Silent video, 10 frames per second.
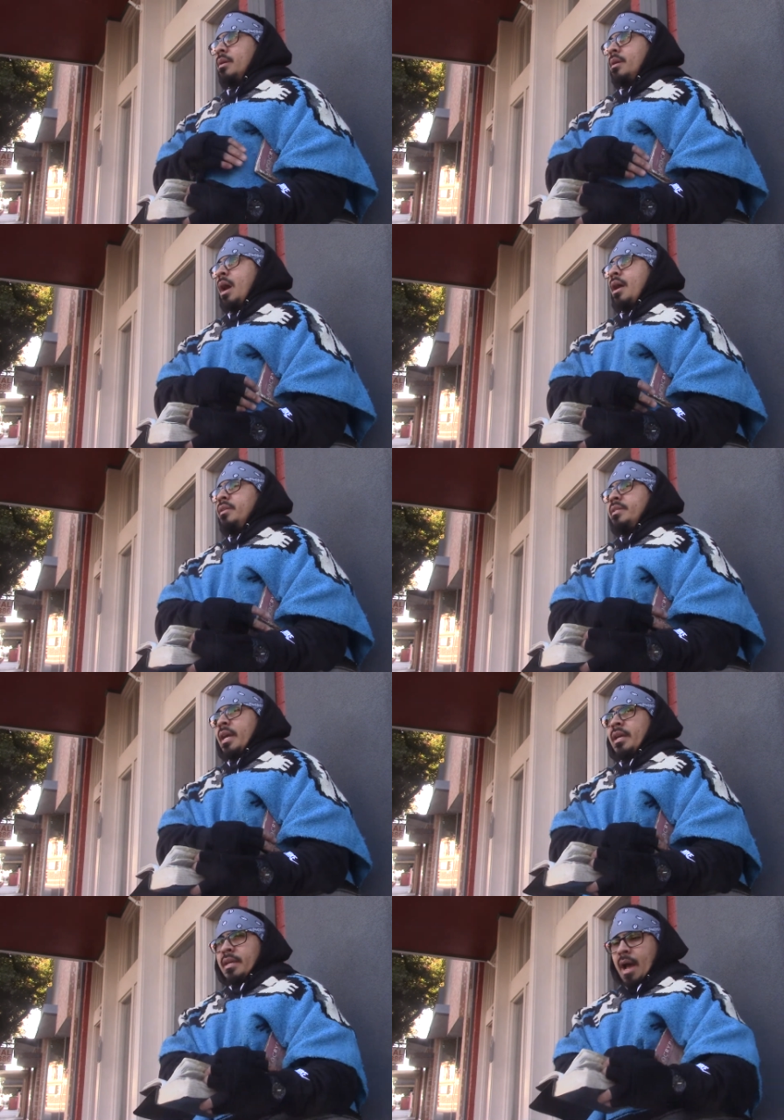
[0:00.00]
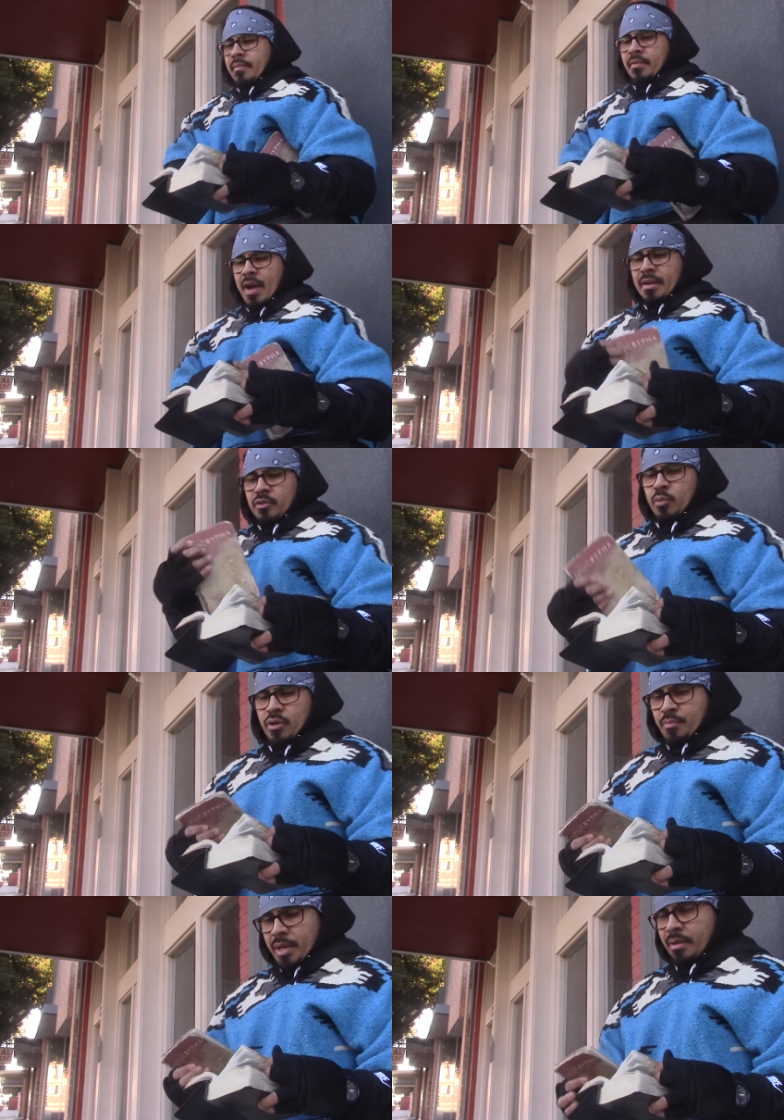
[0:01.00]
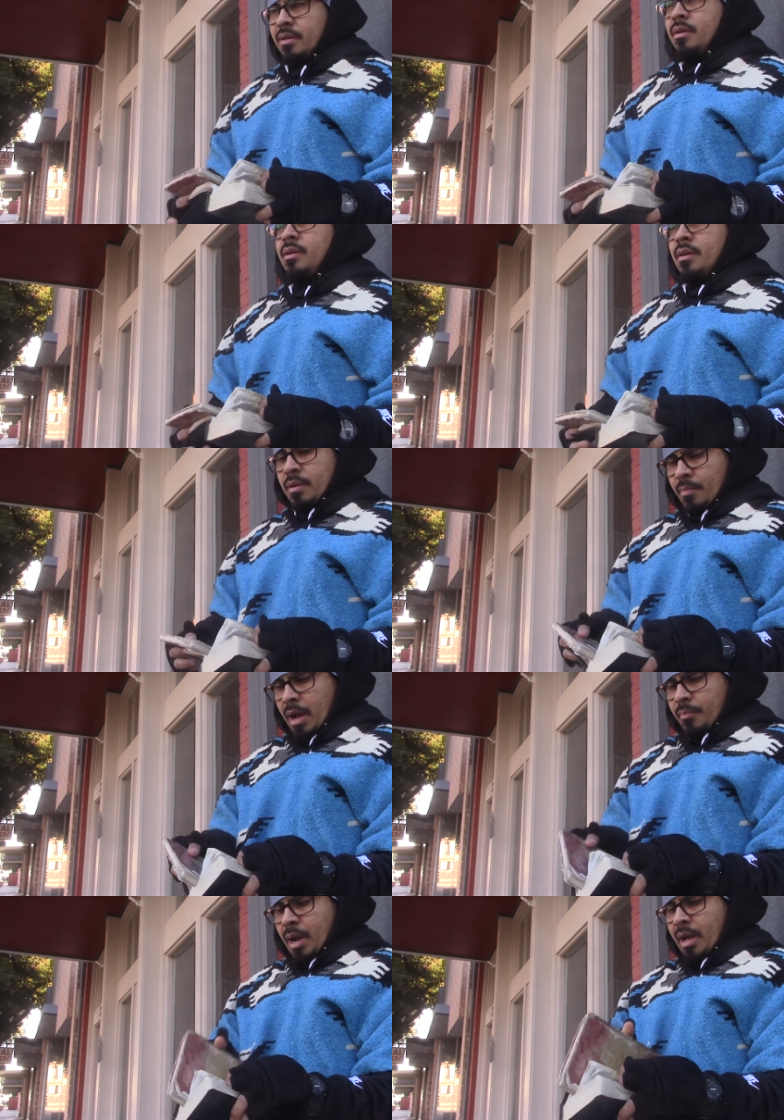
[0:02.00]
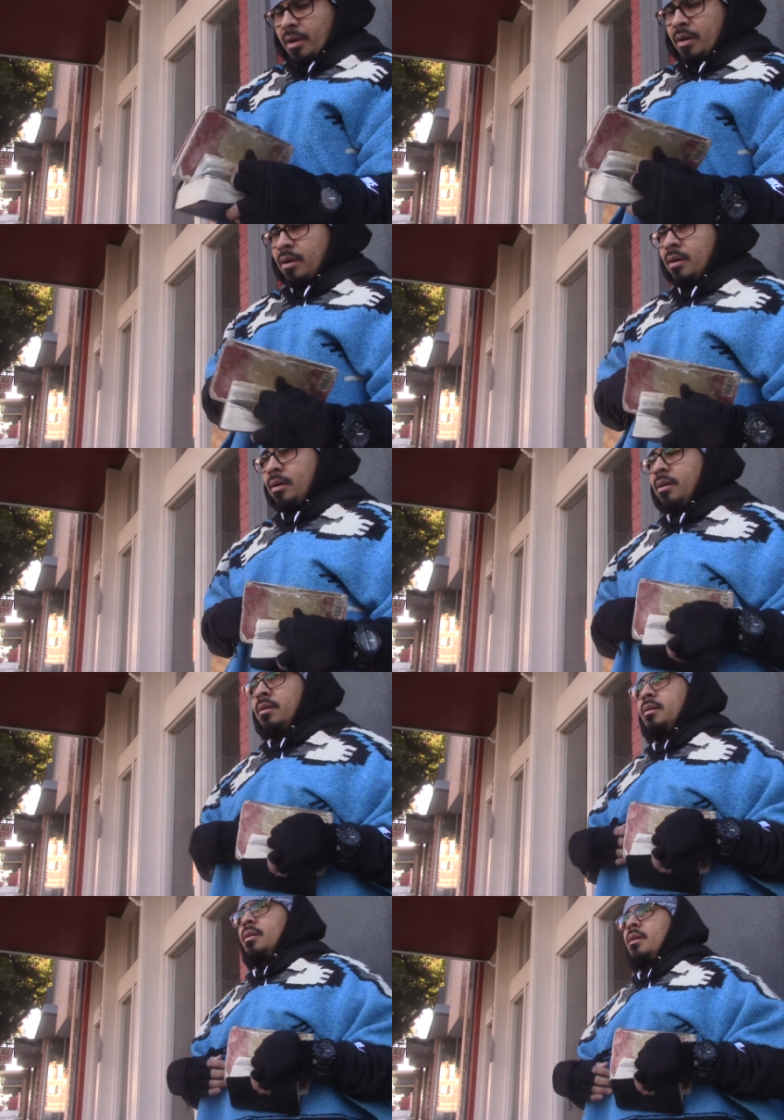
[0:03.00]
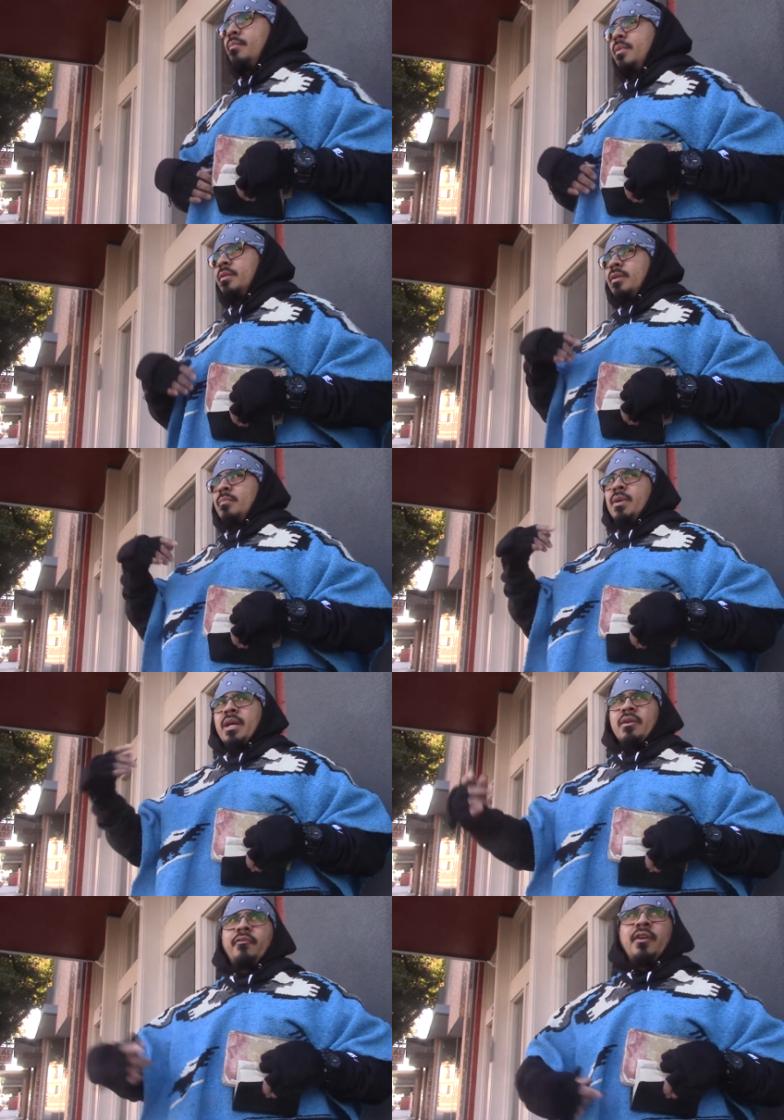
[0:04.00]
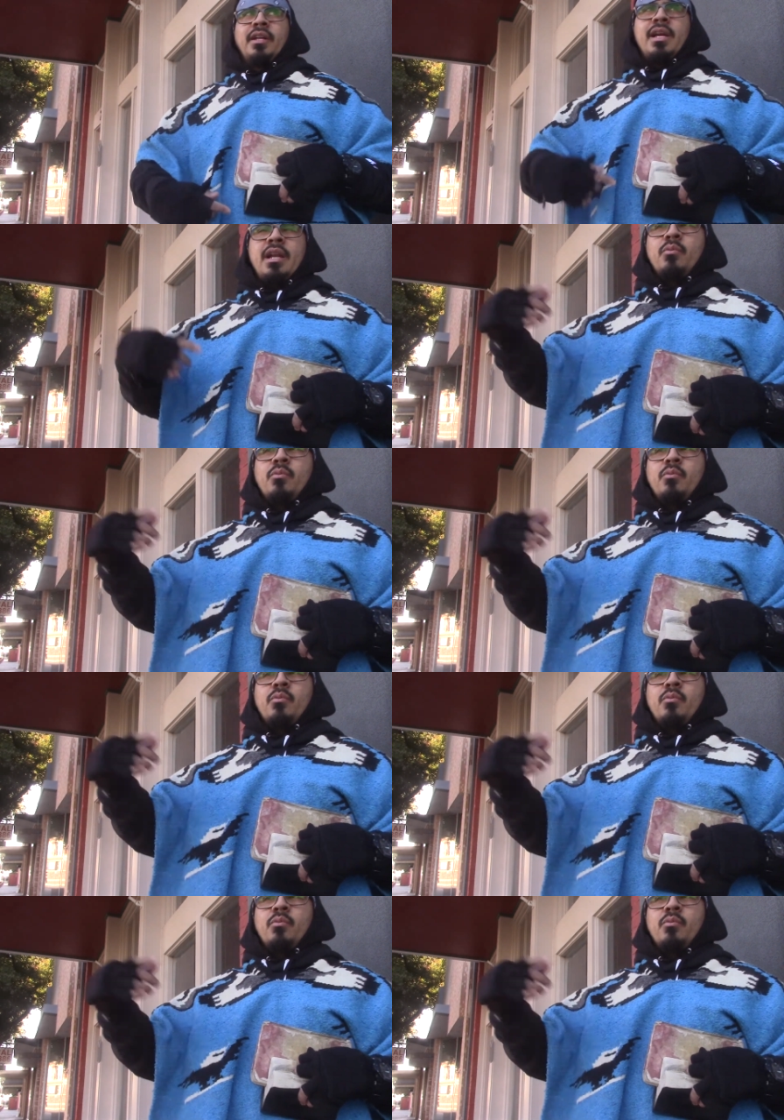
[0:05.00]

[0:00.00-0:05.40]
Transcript: And how you taken captive at his will, man? By by uh uh being affiliated